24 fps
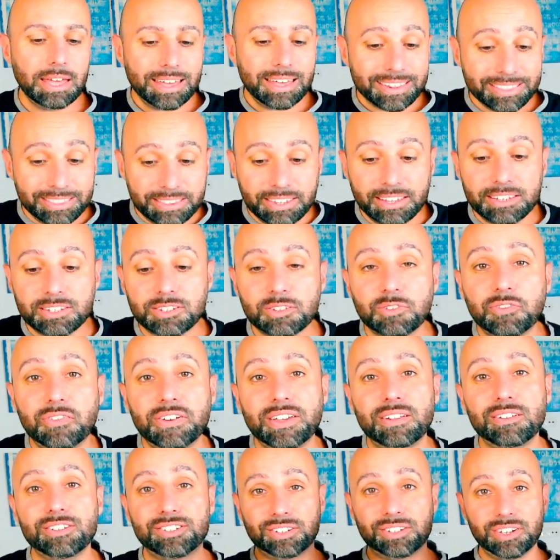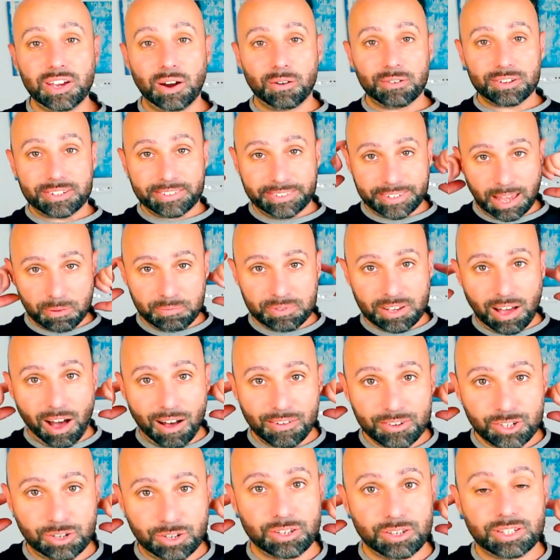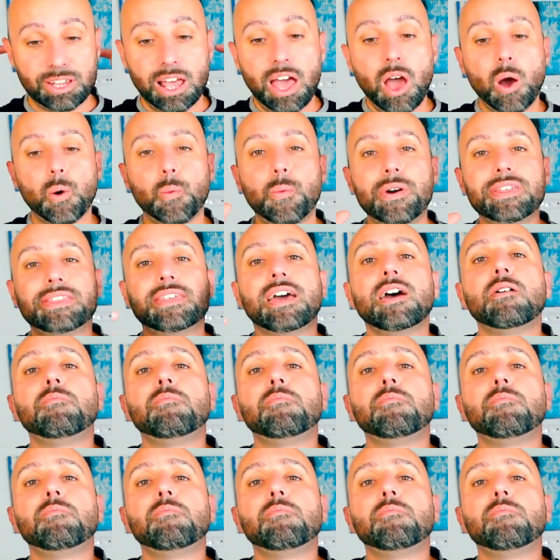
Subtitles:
This fills your subconscious with